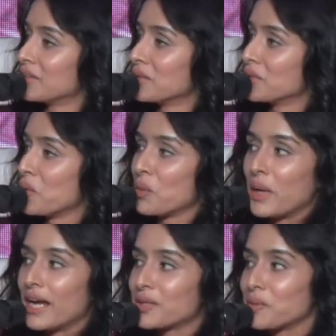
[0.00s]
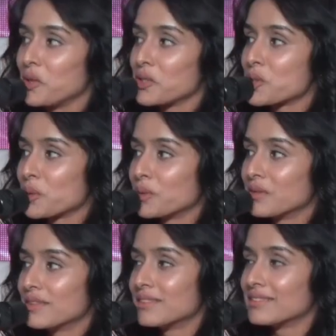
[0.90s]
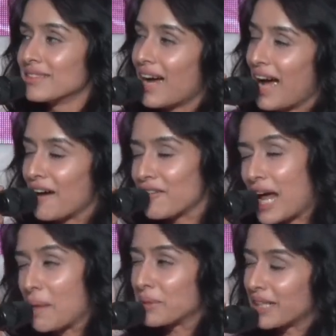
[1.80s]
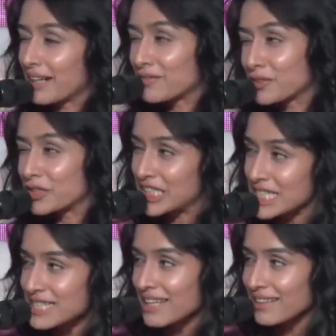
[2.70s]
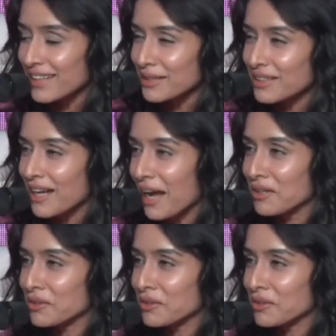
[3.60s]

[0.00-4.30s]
know where to also have an appetite for risk, and then, uh,